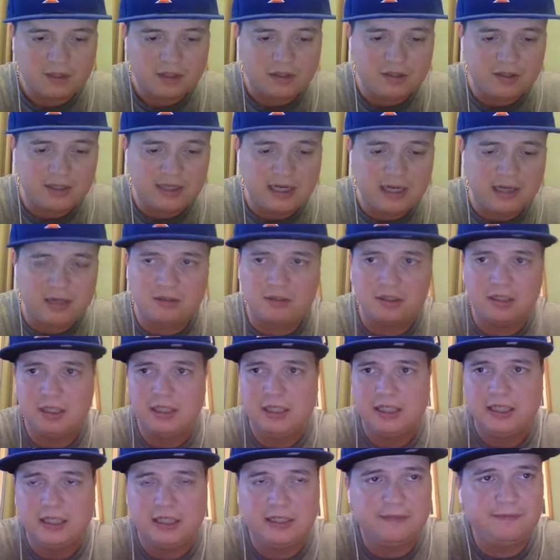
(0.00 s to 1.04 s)
Now,
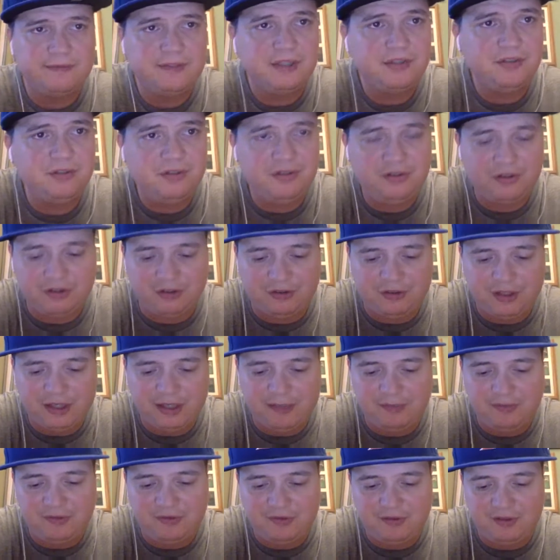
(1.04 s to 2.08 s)
if this is the
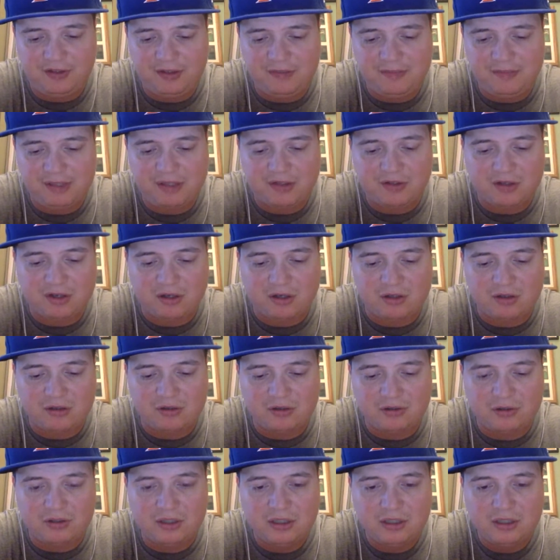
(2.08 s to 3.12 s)
same Tim
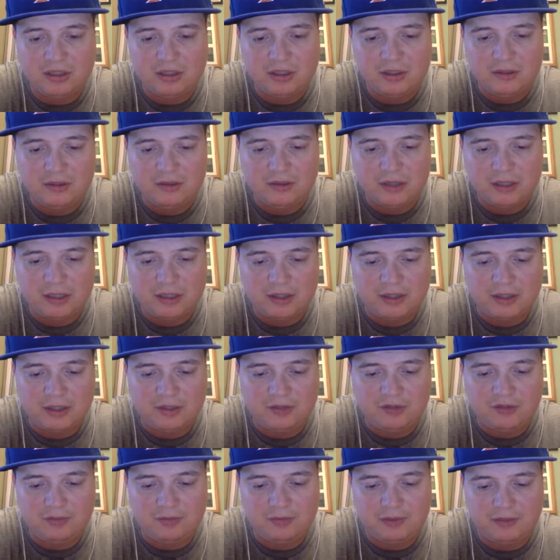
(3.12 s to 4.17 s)
McDonald that
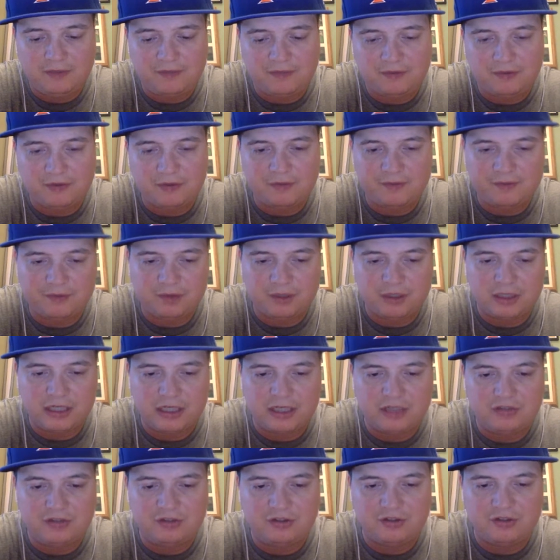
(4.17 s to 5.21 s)
used to play for the
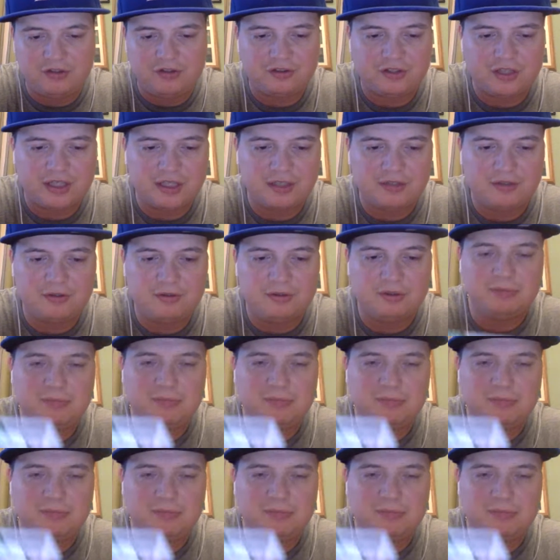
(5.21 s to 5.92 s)
49ers, this is kind of cool,